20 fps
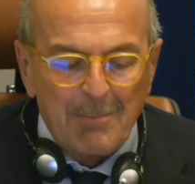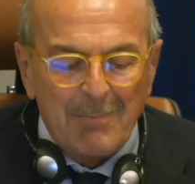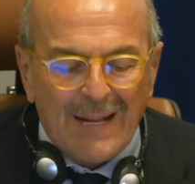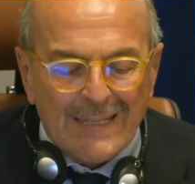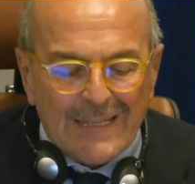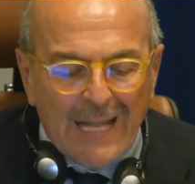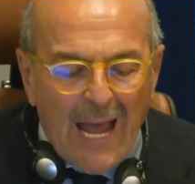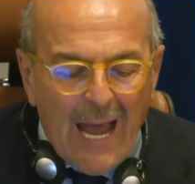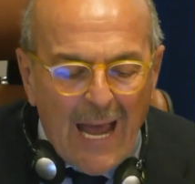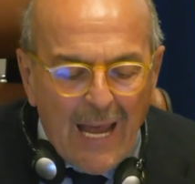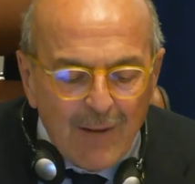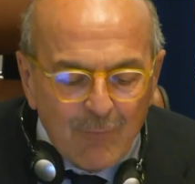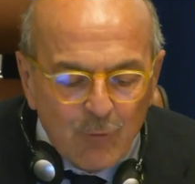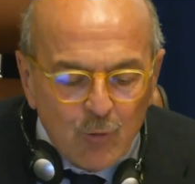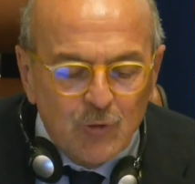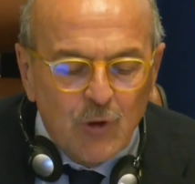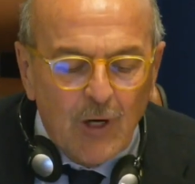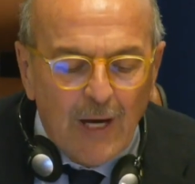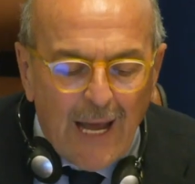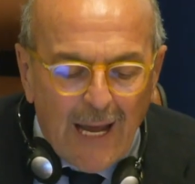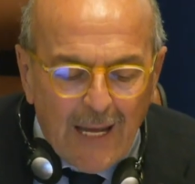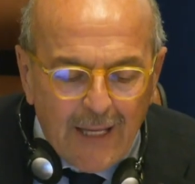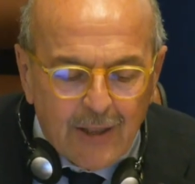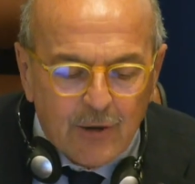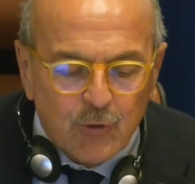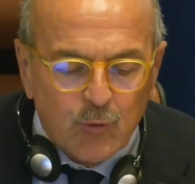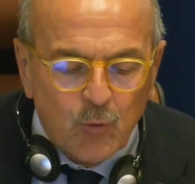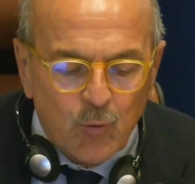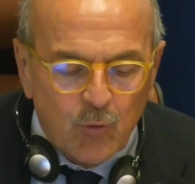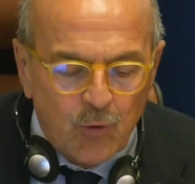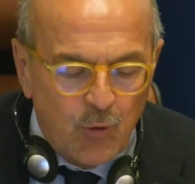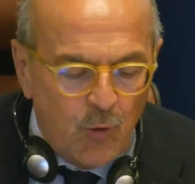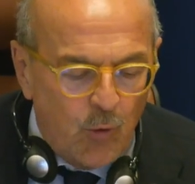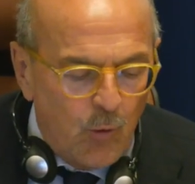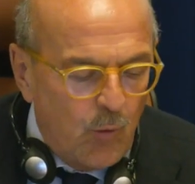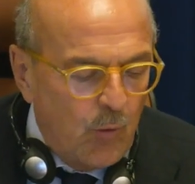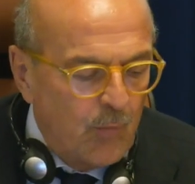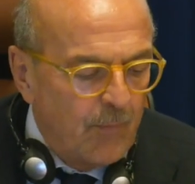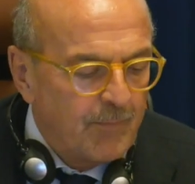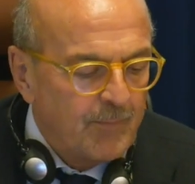But I would like to
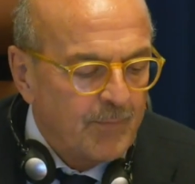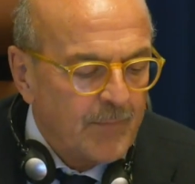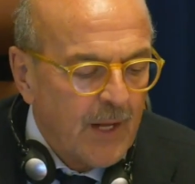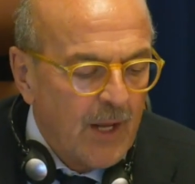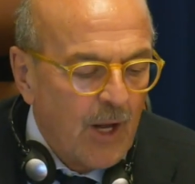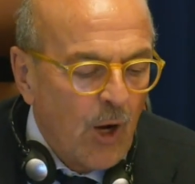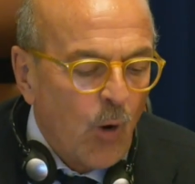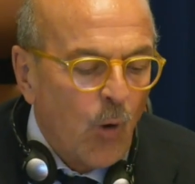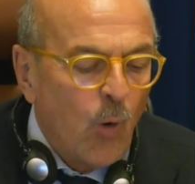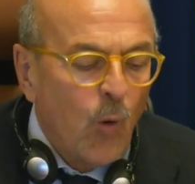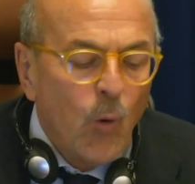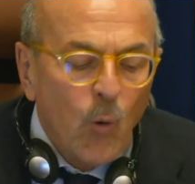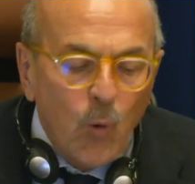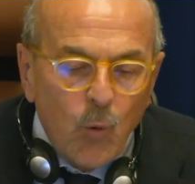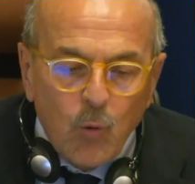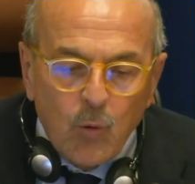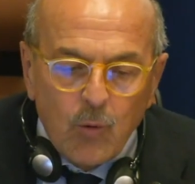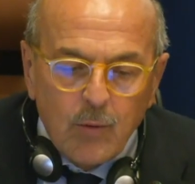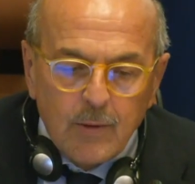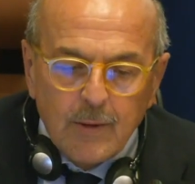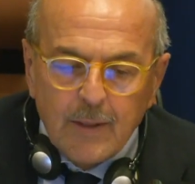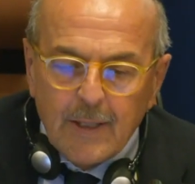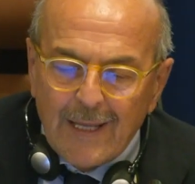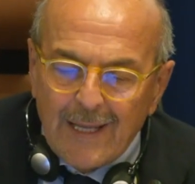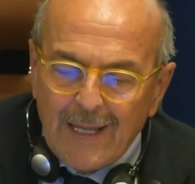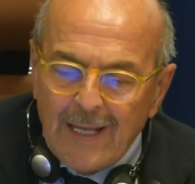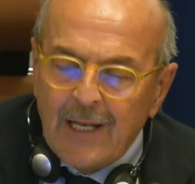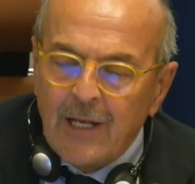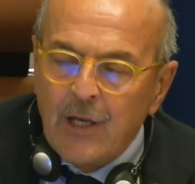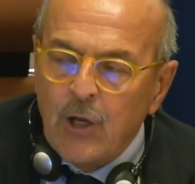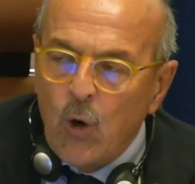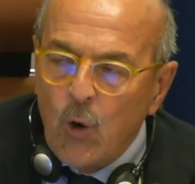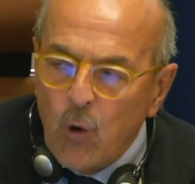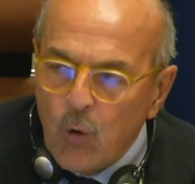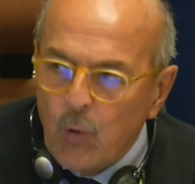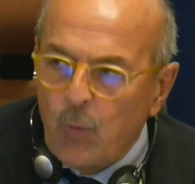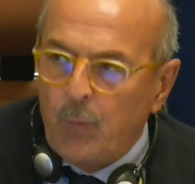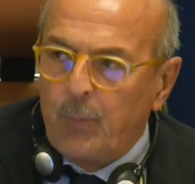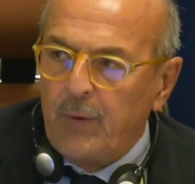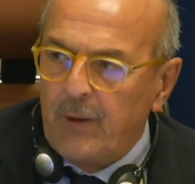know who, in
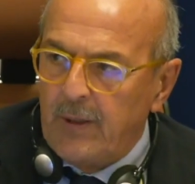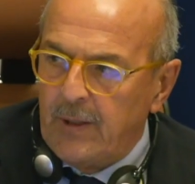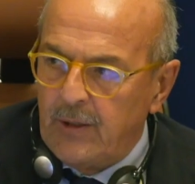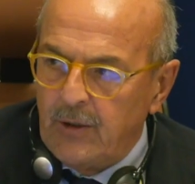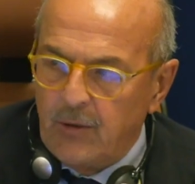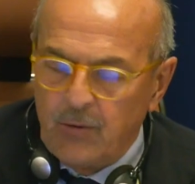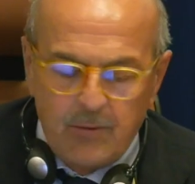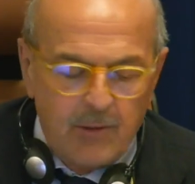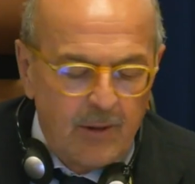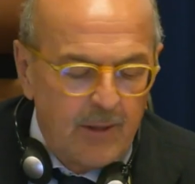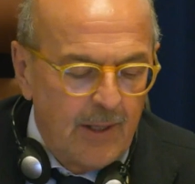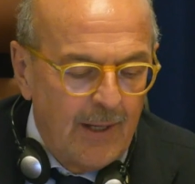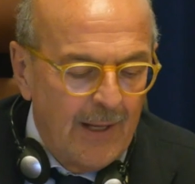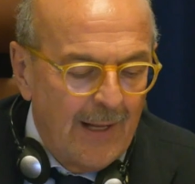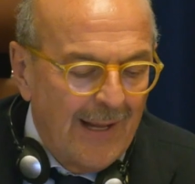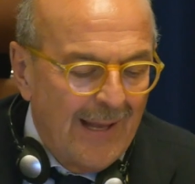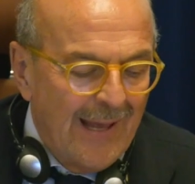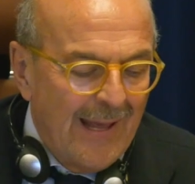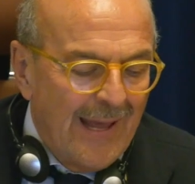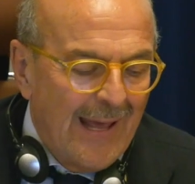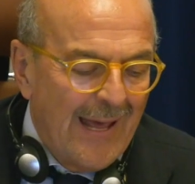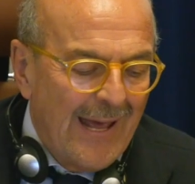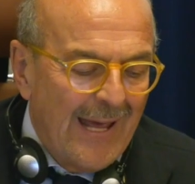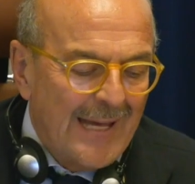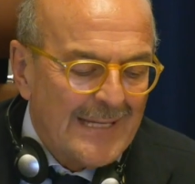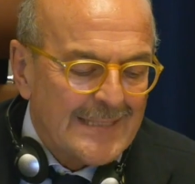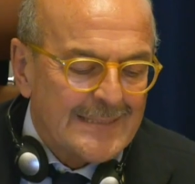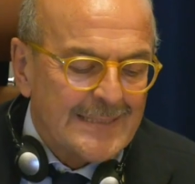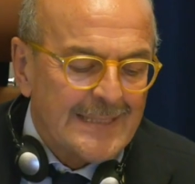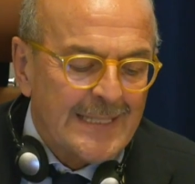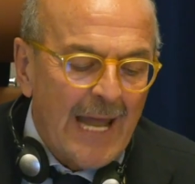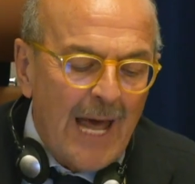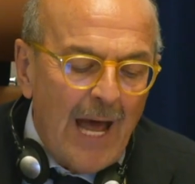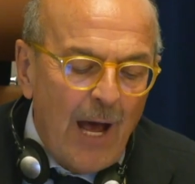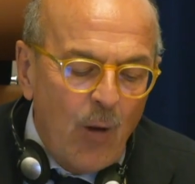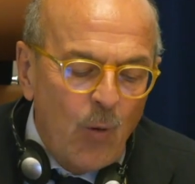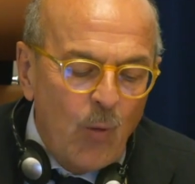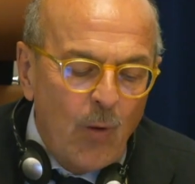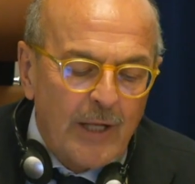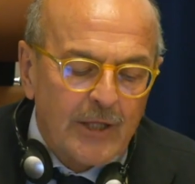your opinion, as
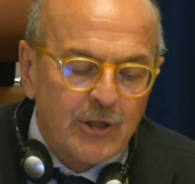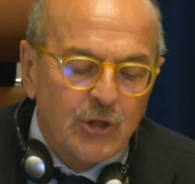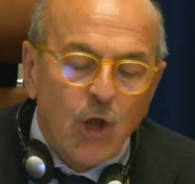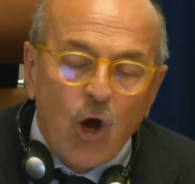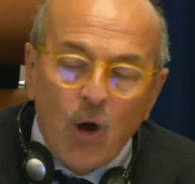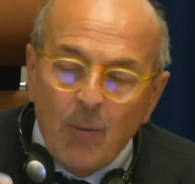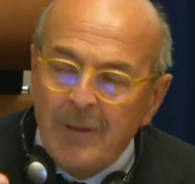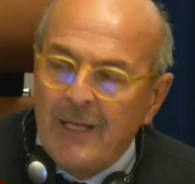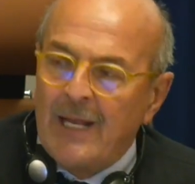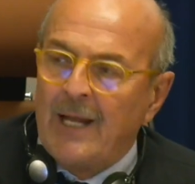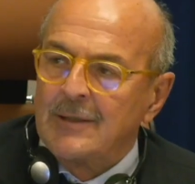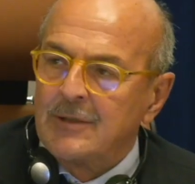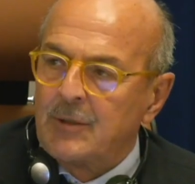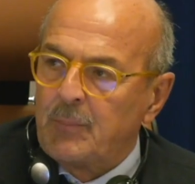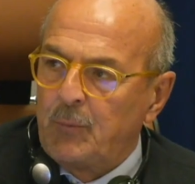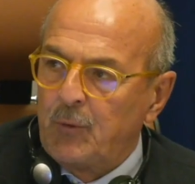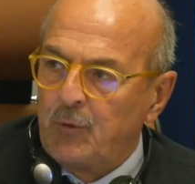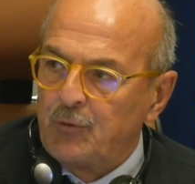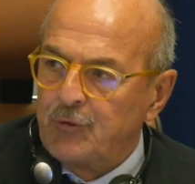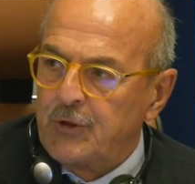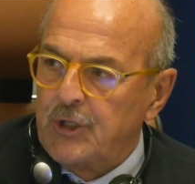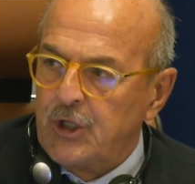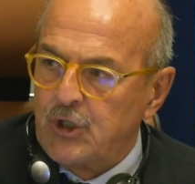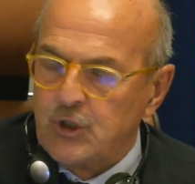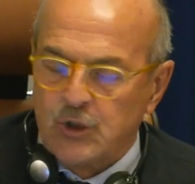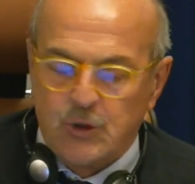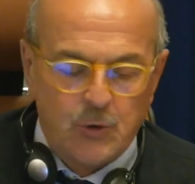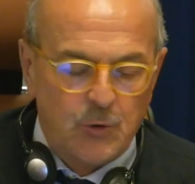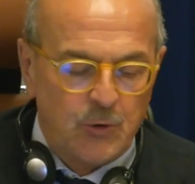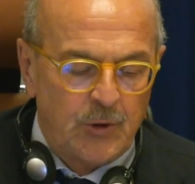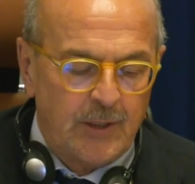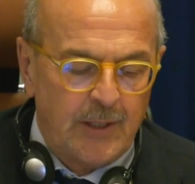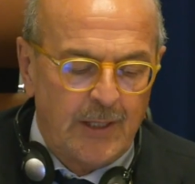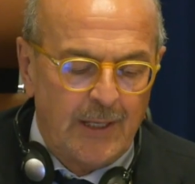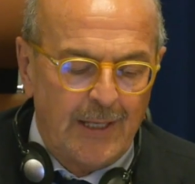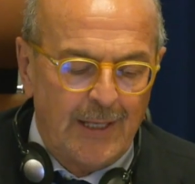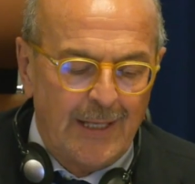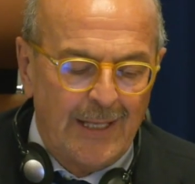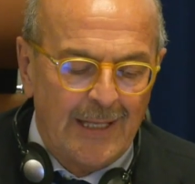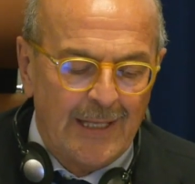now a dominant
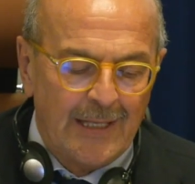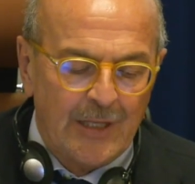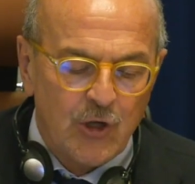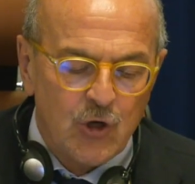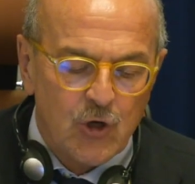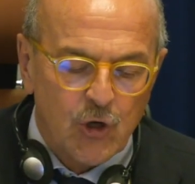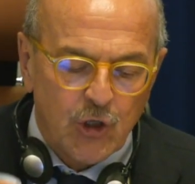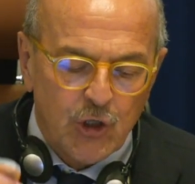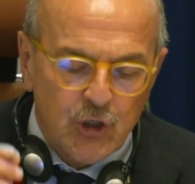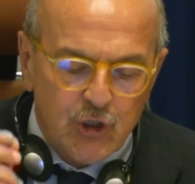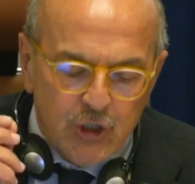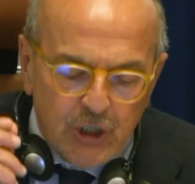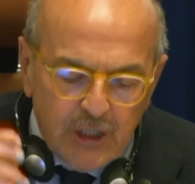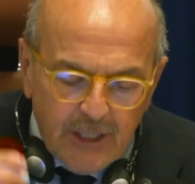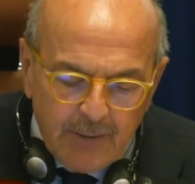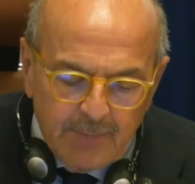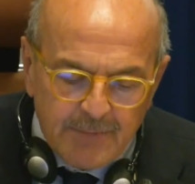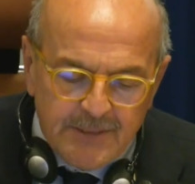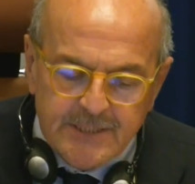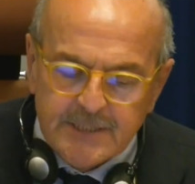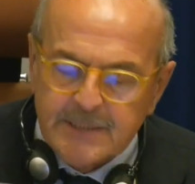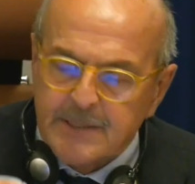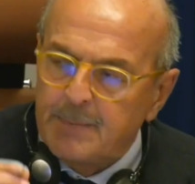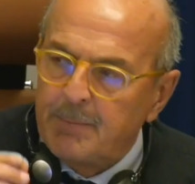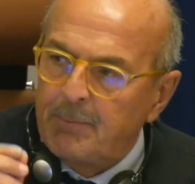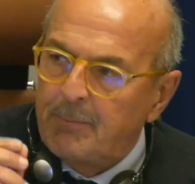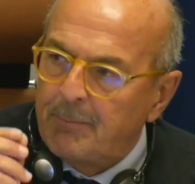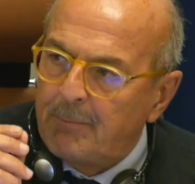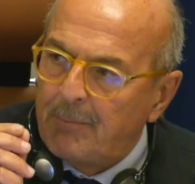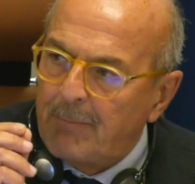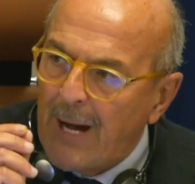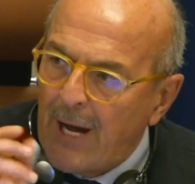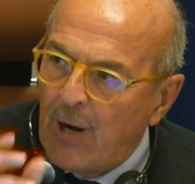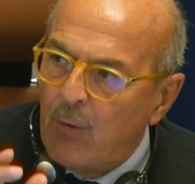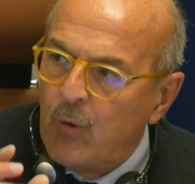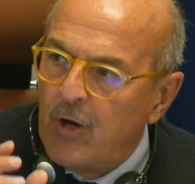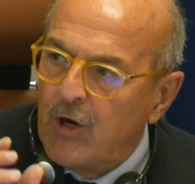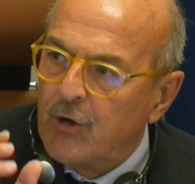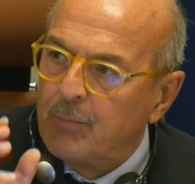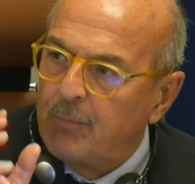position in the regime's
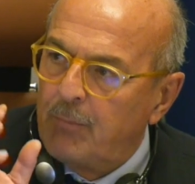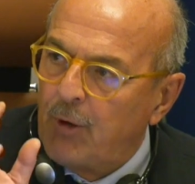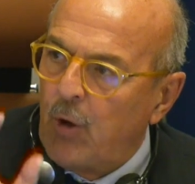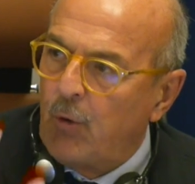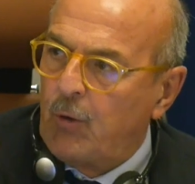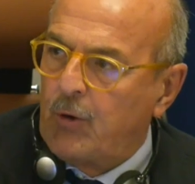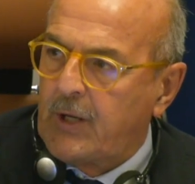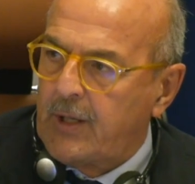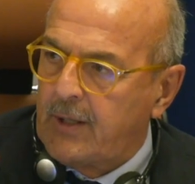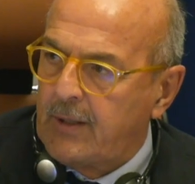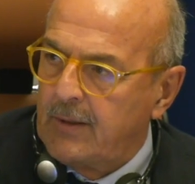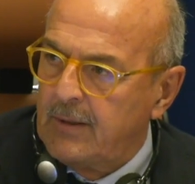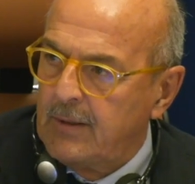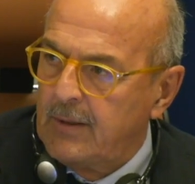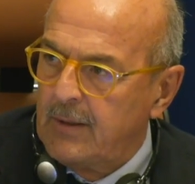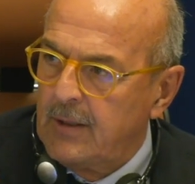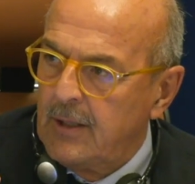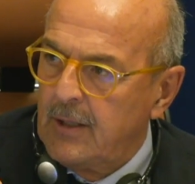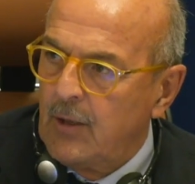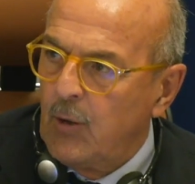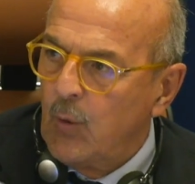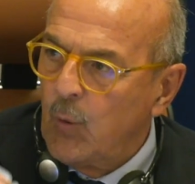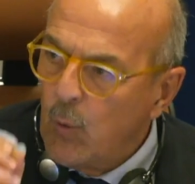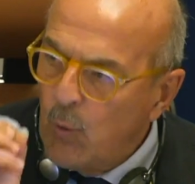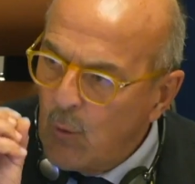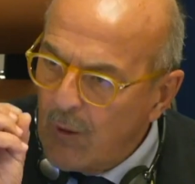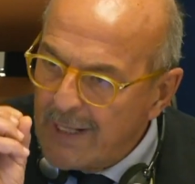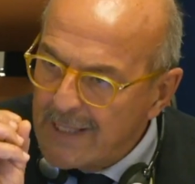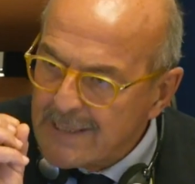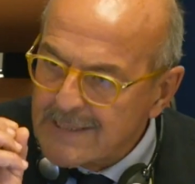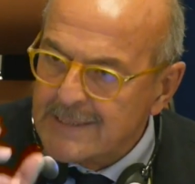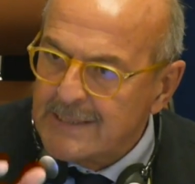power block. Who